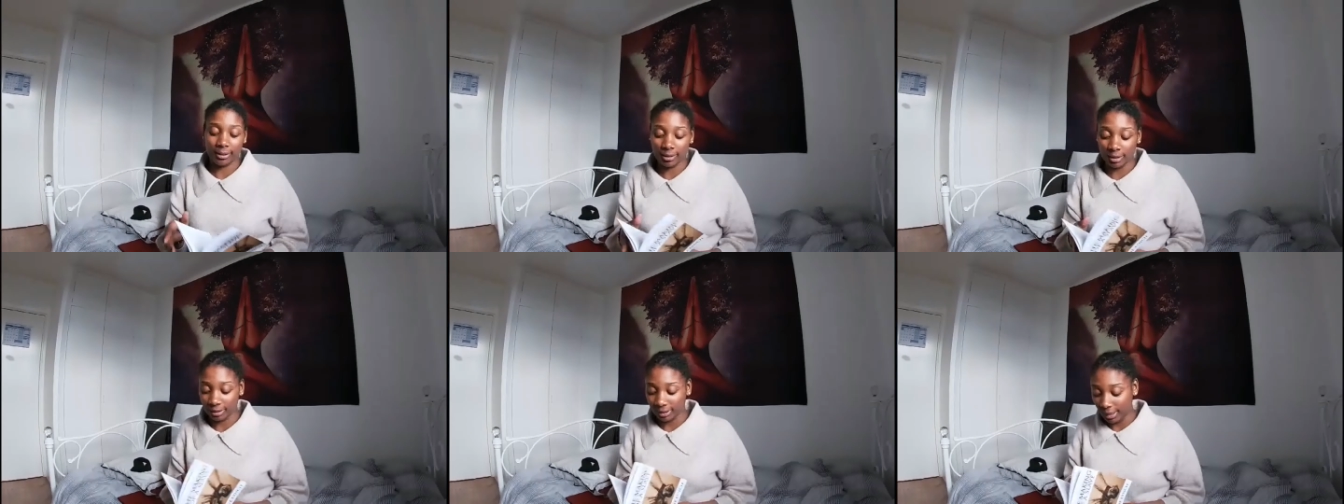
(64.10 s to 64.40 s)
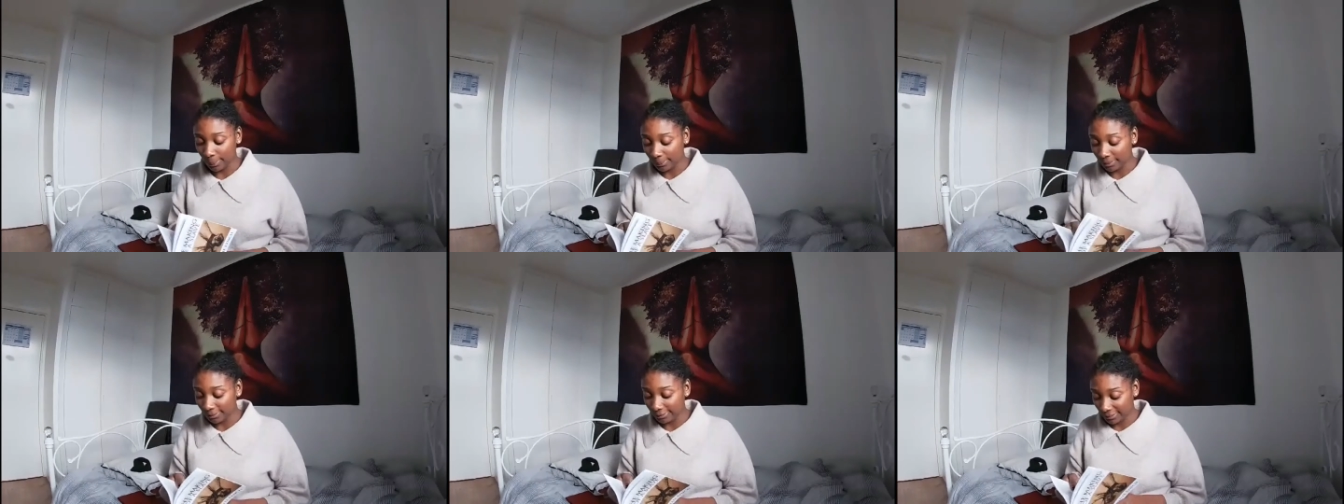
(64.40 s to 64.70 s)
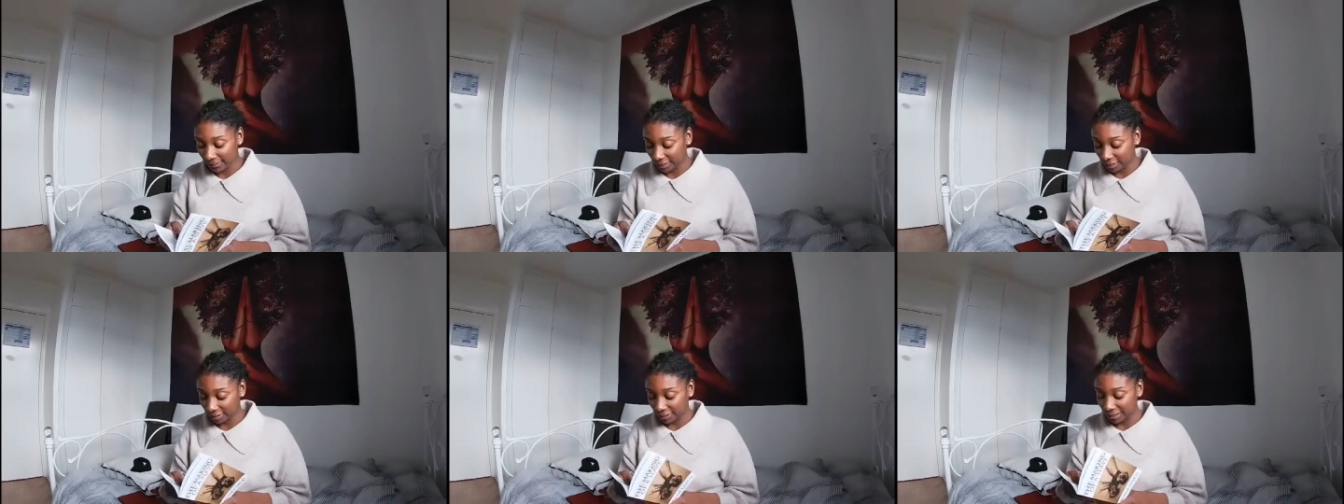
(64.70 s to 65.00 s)
Look, let me
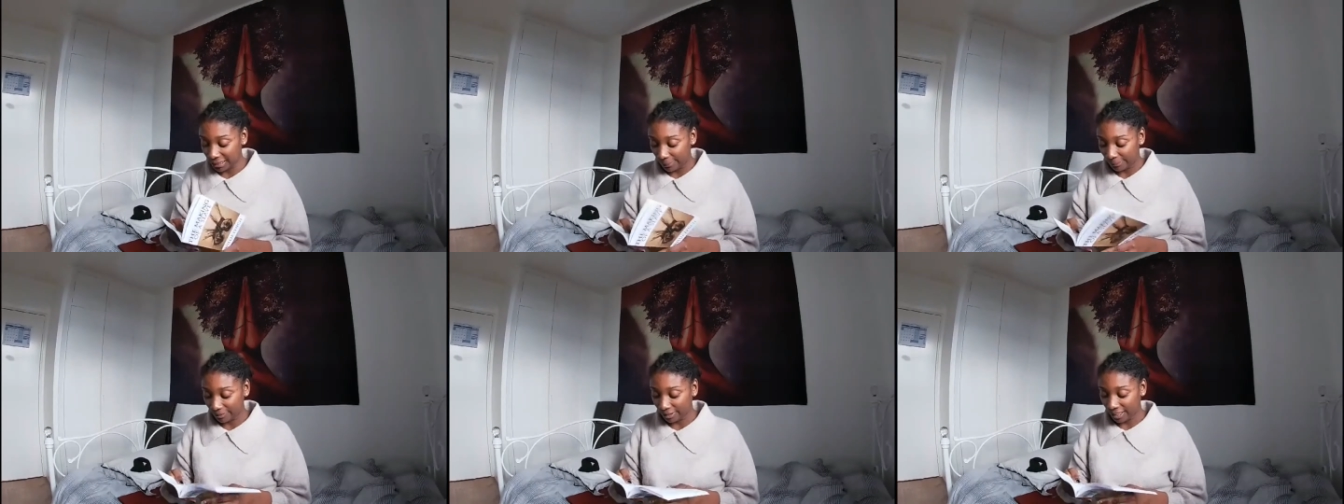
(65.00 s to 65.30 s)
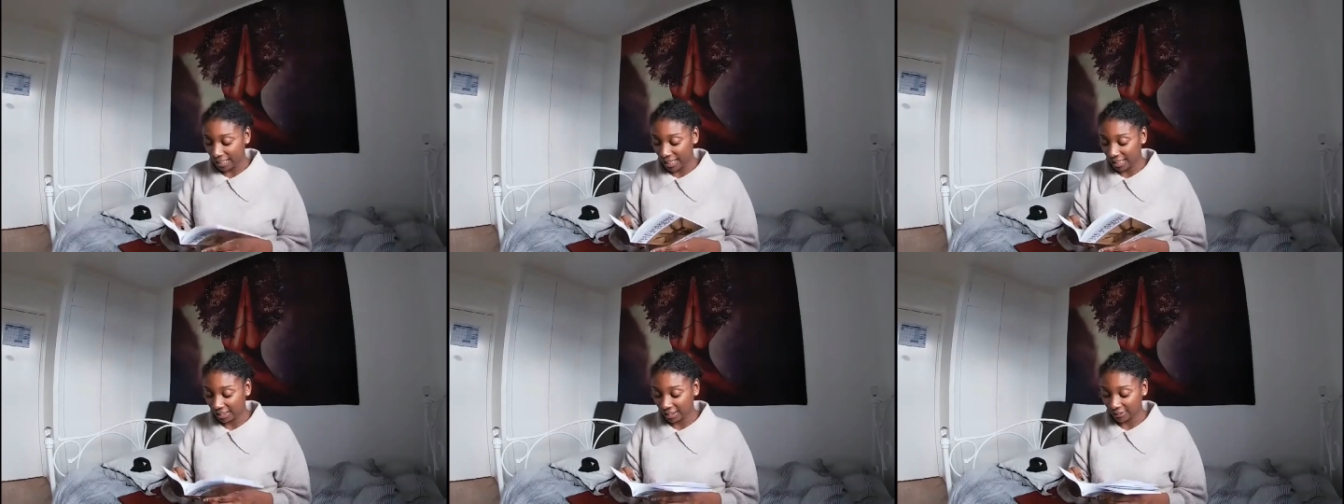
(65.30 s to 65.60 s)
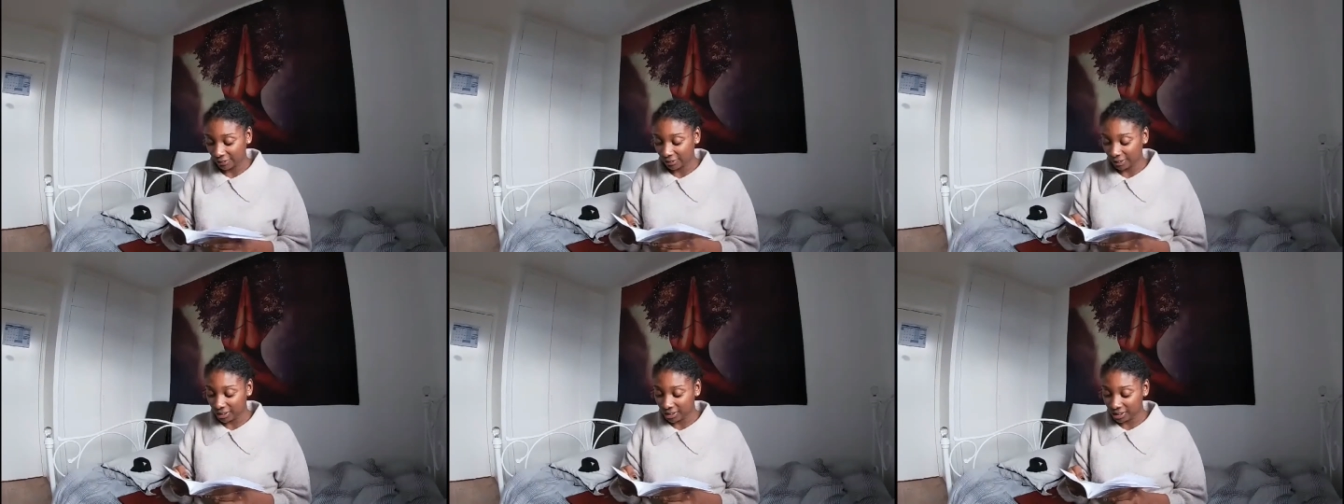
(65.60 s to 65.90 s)
read you something out
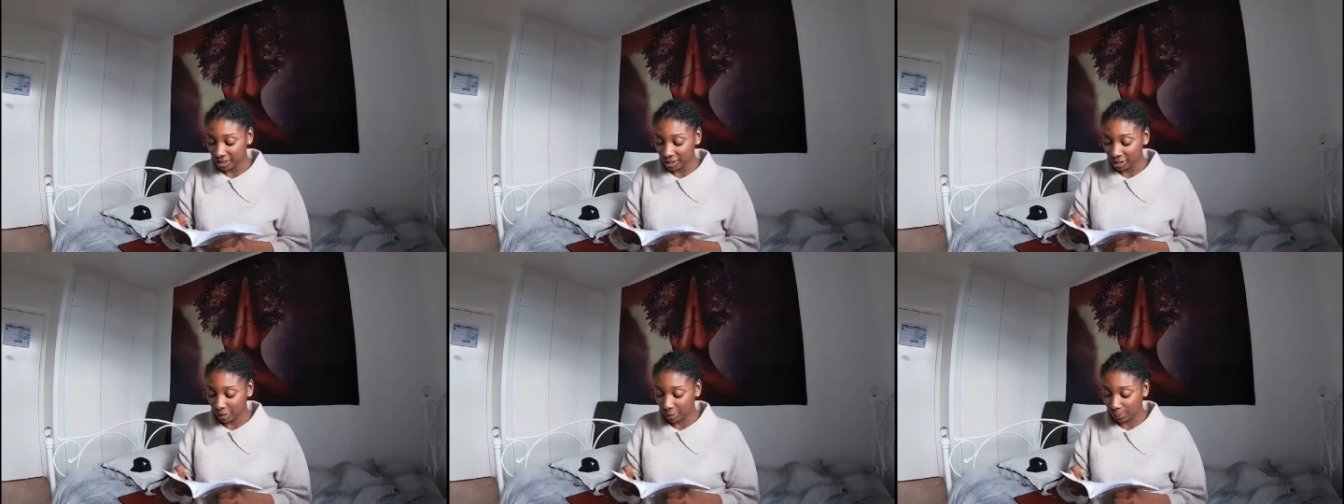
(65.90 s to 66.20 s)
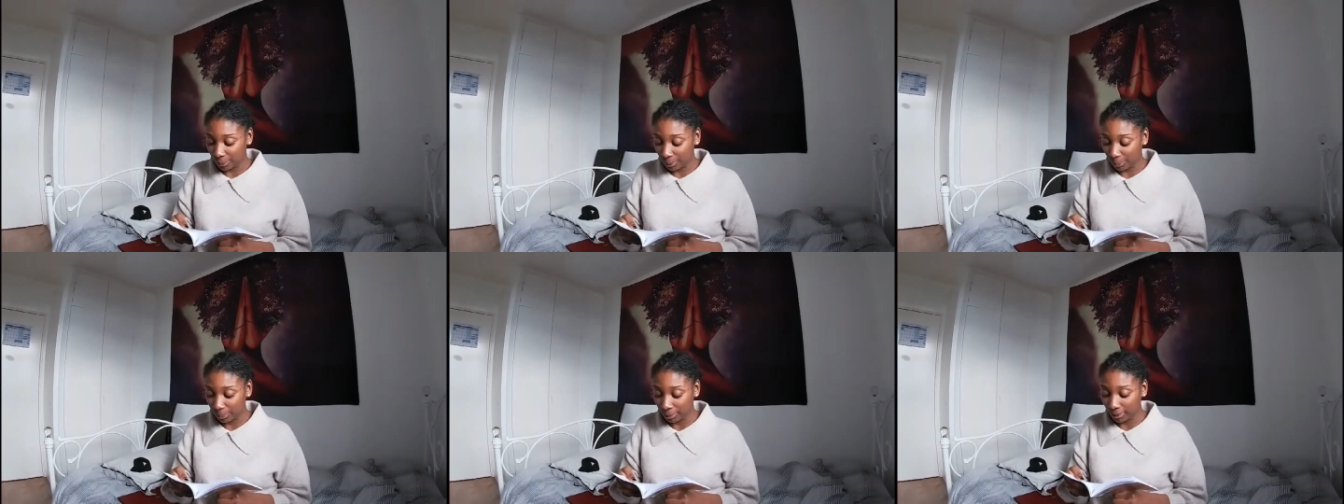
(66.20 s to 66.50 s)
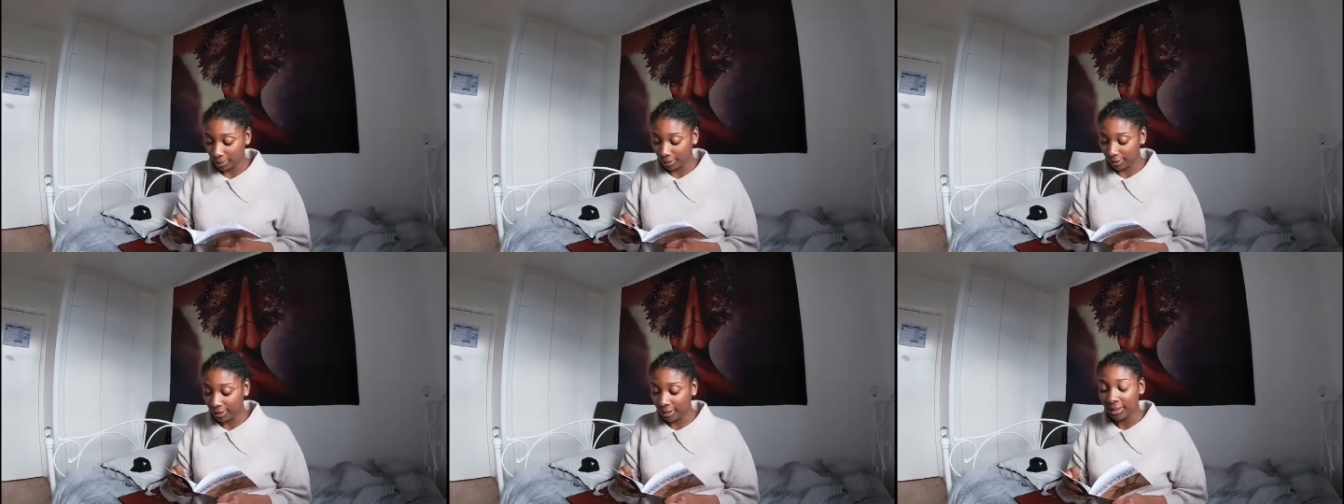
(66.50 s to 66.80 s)
of this stupid
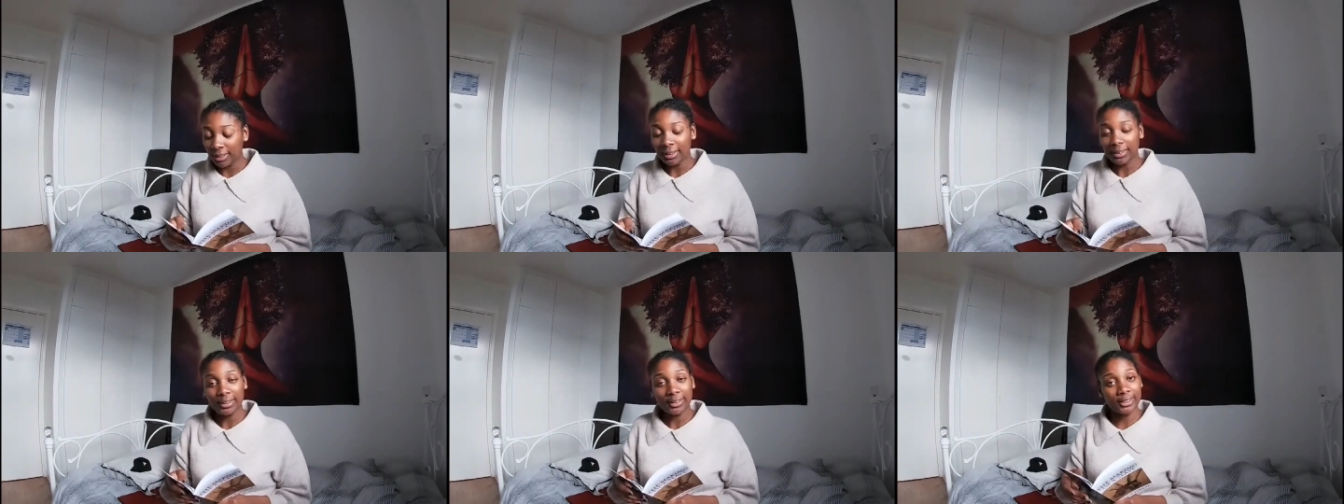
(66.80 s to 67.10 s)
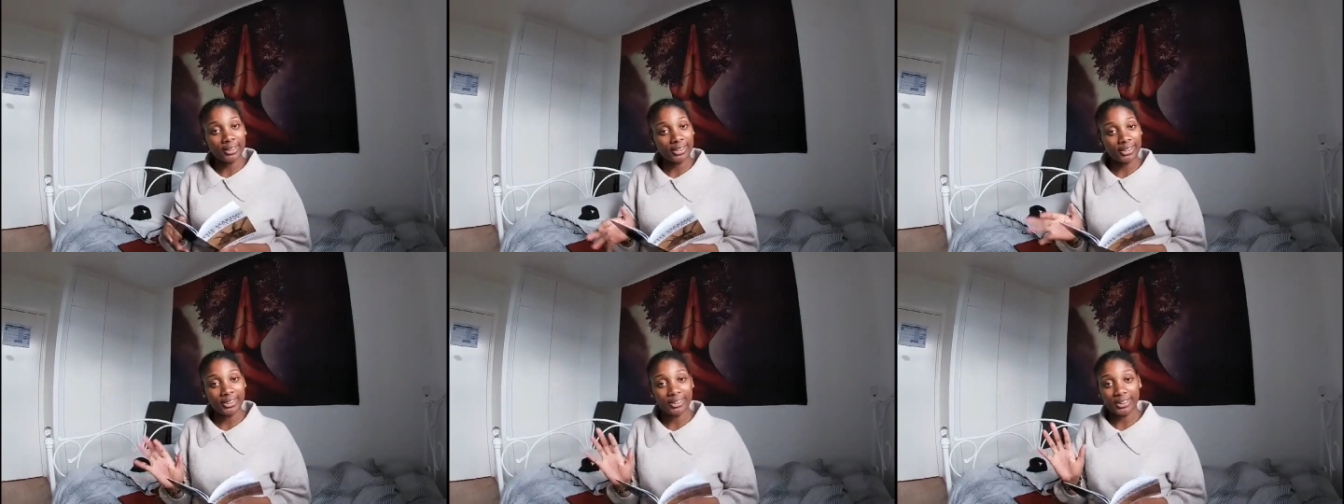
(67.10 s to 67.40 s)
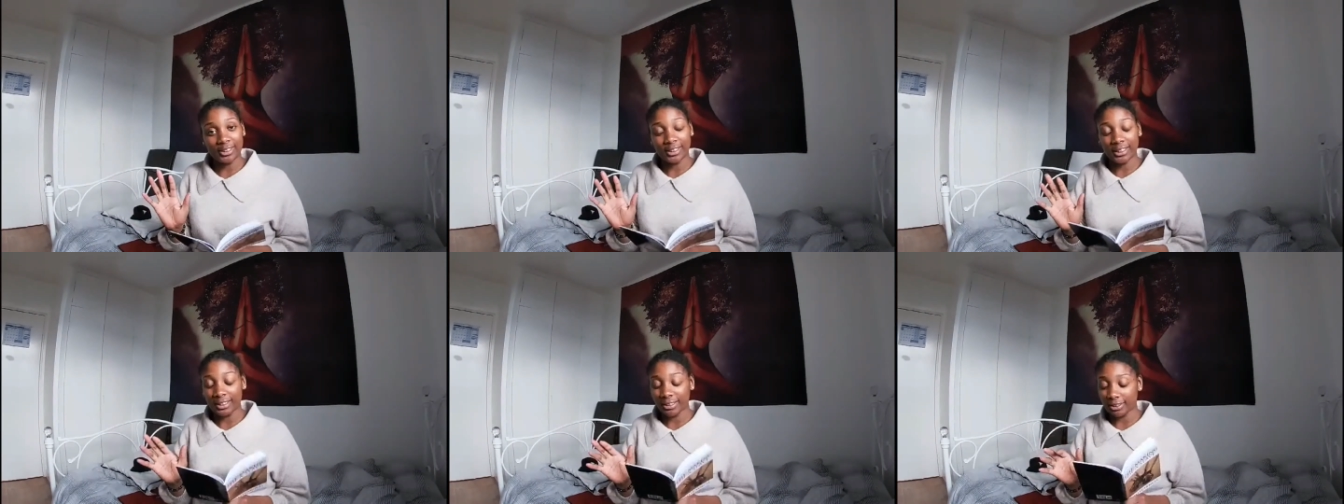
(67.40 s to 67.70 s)
book. Listen
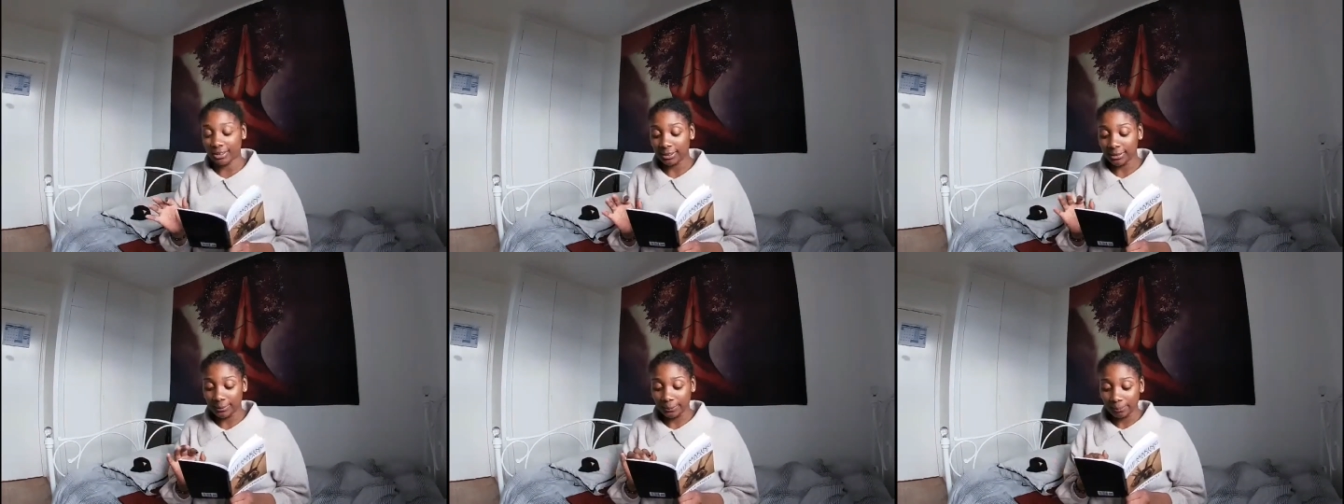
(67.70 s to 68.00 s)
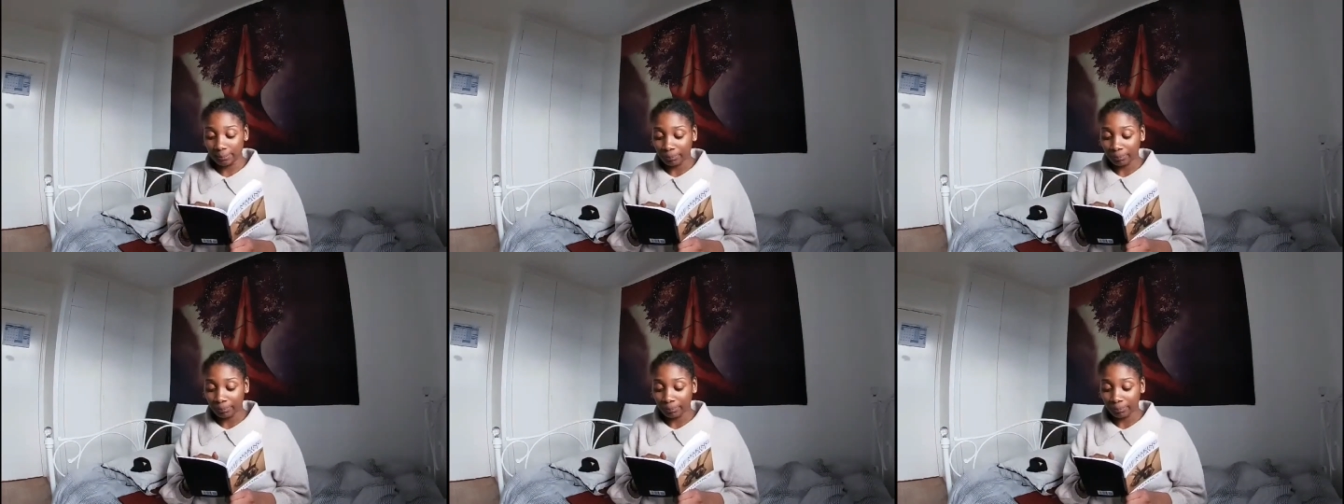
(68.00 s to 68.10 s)
to this.